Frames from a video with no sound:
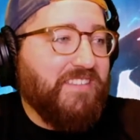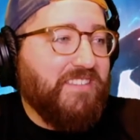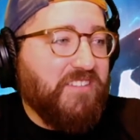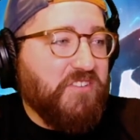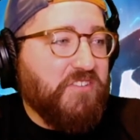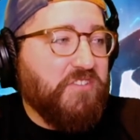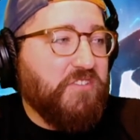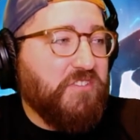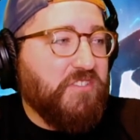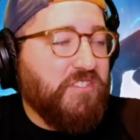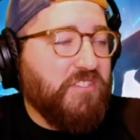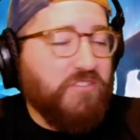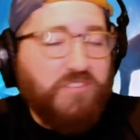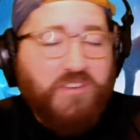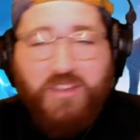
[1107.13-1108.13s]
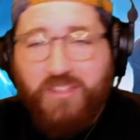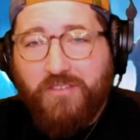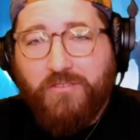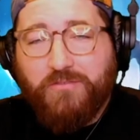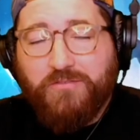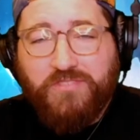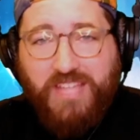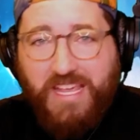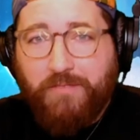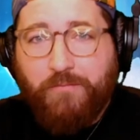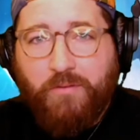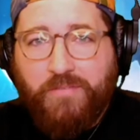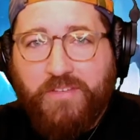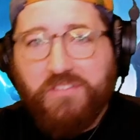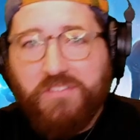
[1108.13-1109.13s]
there's another 10
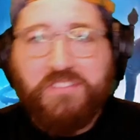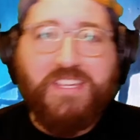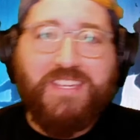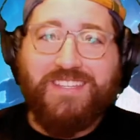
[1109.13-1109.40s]
reveals that